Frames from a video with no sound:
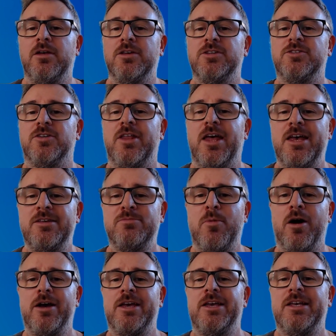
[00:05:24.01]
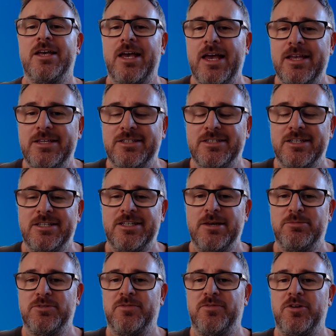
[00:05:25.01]
So there's my hints and
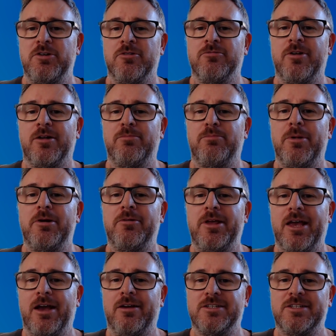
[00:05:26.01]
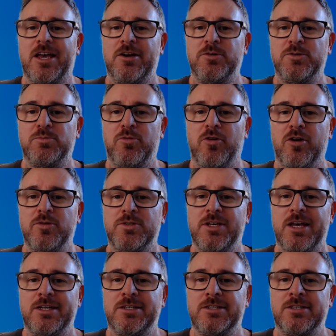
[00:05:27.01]
tips for you around building a sales
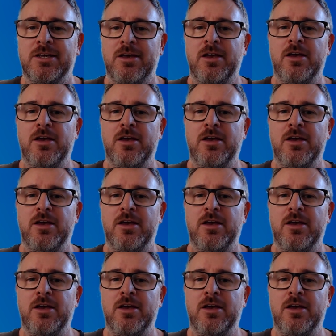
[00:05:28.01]
process.